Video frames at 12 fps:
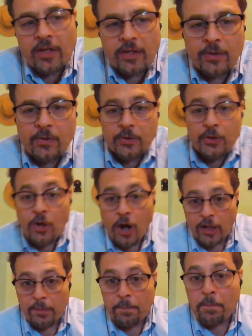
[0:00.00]
you
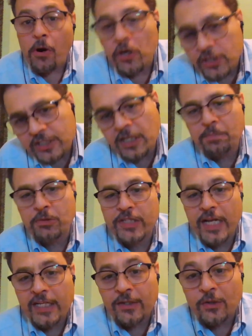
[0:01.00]
call them personal
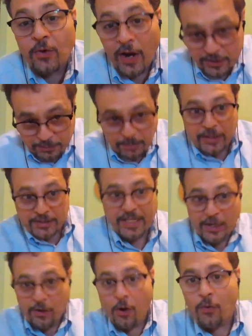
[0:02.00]
protective grounds because
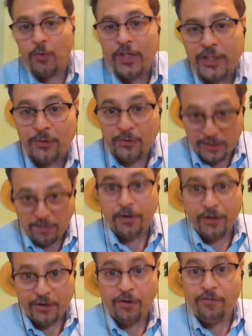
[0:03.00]
they go with you.
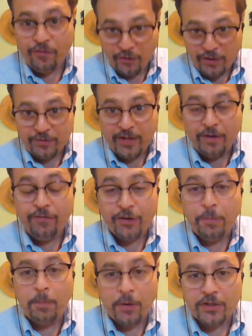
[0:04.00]
They're for
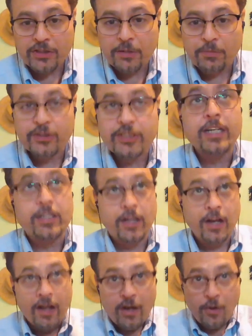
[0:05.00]
your personal
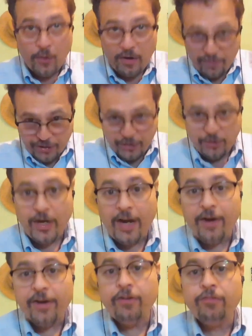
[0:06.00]
protection. Wherever your
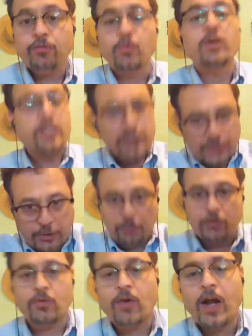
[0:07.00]
area of work is, you
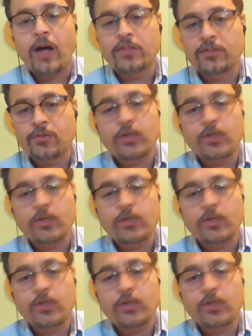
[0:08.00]
put grounds,